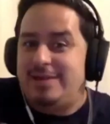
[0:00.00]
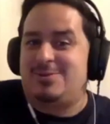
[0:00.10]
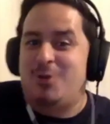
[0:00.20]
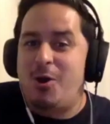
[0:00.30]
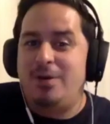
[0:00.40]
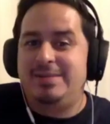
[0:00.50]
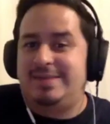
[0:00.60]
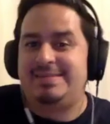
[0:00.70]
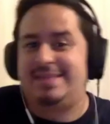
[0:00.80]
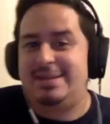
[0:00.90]
stories,
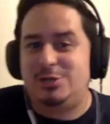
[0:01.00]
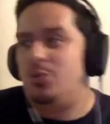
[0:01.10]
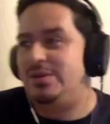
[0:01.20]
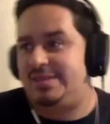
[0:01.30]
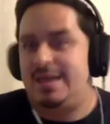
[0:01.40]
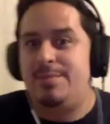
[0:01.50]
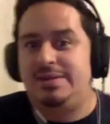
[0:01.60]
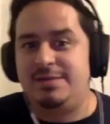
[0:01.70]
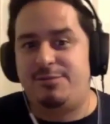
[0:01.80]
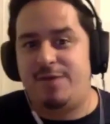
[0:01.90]
and instead of doing
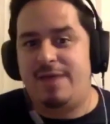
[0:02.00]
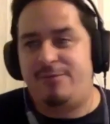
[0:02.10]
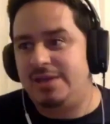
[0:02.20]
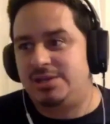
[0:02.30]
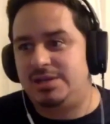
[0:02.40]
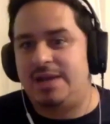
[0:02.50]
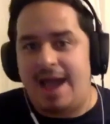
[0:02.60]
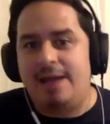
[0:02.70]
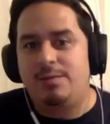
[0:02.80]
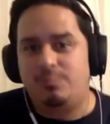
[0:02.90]
TMNT fan fiction,
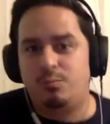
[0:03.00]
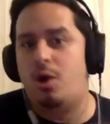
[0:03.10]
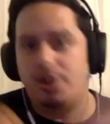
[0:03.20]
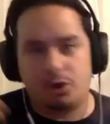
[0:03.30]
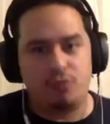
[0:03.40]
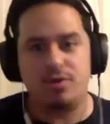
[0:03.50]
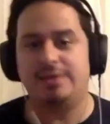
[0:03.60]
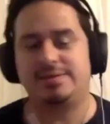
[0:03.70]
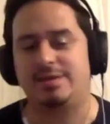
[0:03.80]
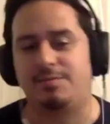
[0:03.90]
I want to
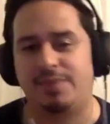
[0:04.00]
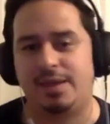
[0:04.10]
create something.